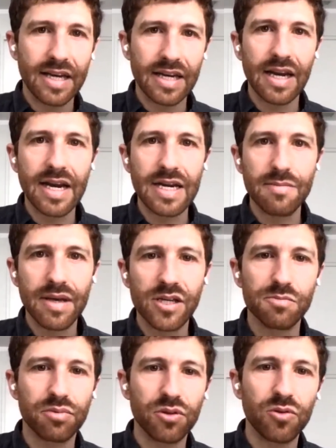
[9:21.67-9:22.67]
at night
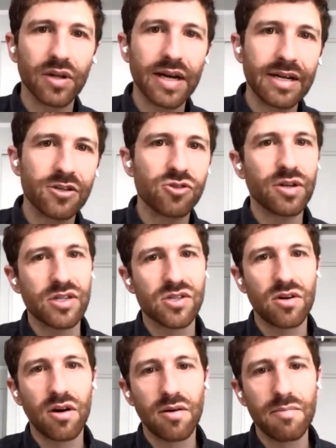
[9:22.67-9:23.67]
because blue light tricks
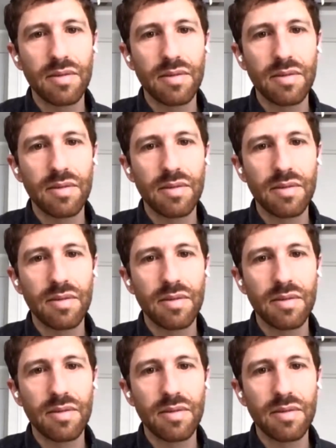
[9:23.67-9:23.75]
our